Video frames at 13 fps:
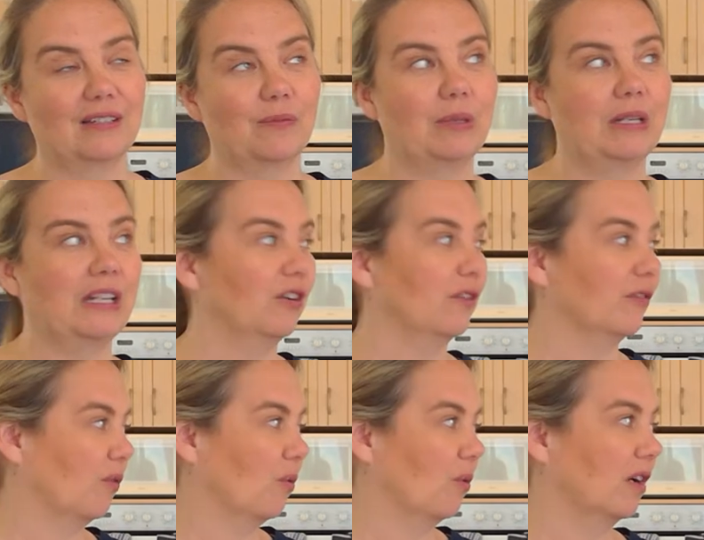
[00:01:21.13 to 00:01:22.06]
and been here
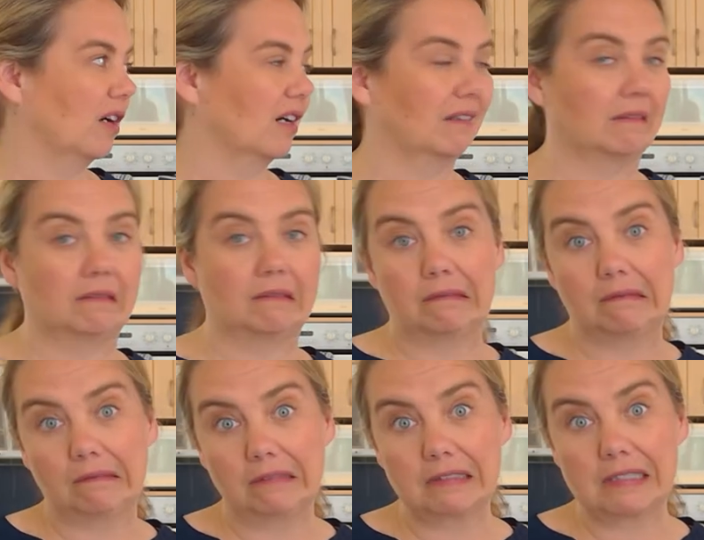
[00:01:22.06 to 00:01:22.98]
for
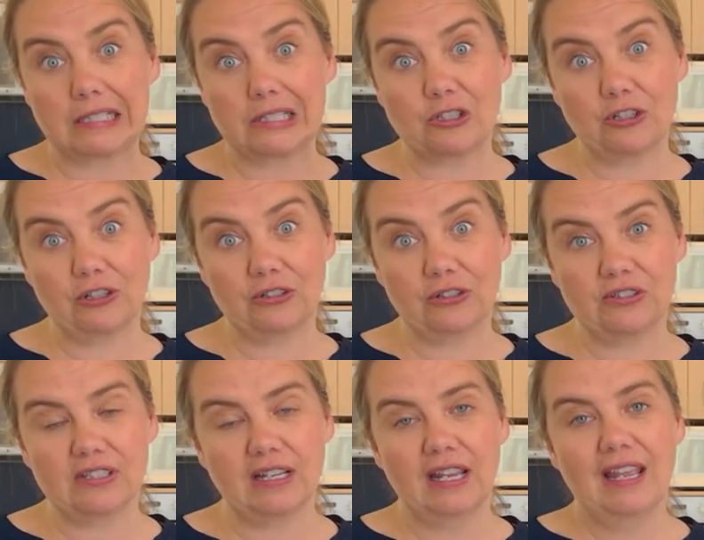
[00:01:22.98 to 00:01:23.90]
6
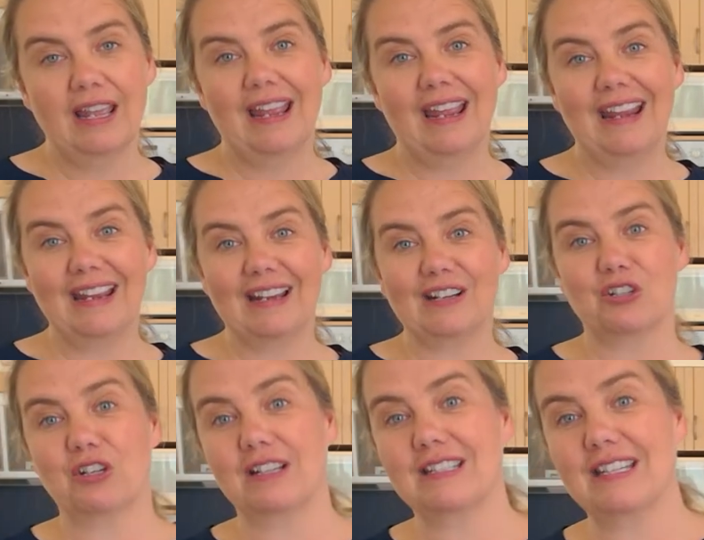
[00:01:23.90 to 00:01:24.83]
years. And
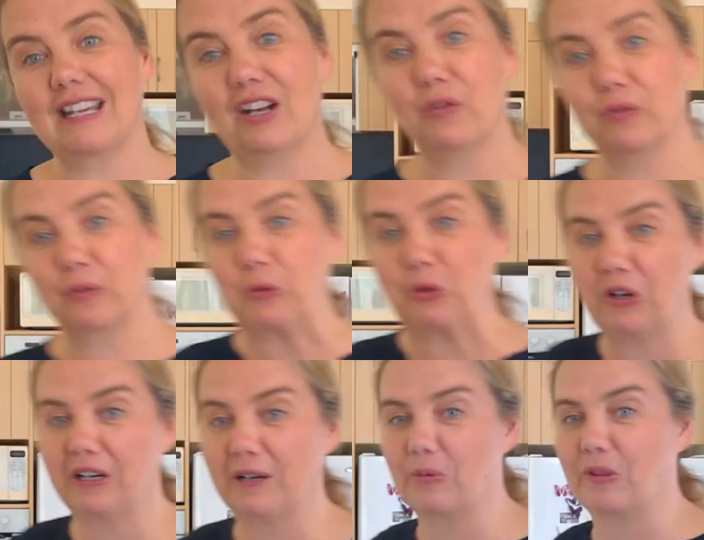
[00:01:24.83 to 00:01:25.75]
Chantel from
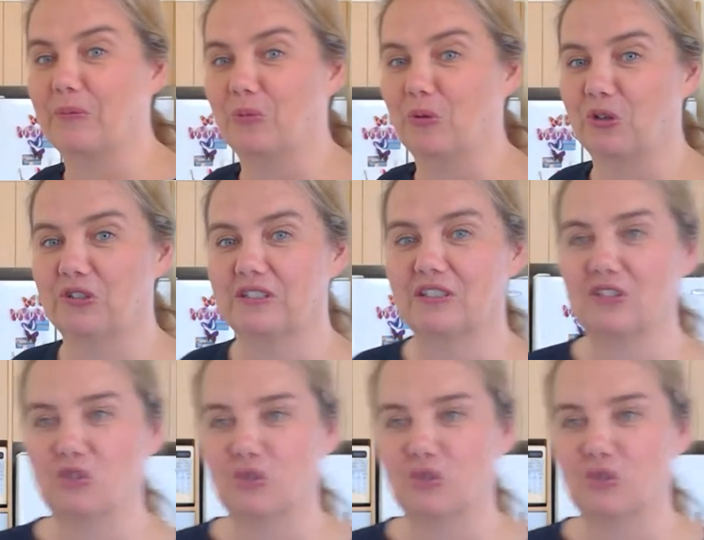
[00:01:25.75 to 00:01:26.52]
Growing Up Without Borders is